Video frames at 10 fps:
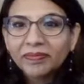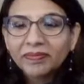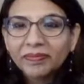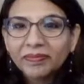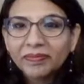
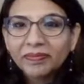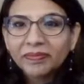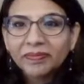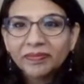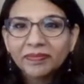
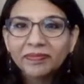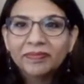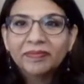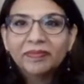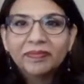
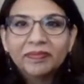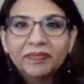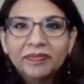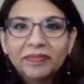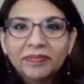
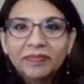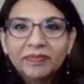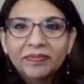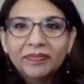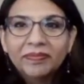
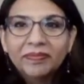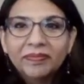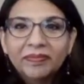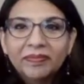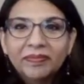
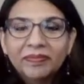The person shown says nothing.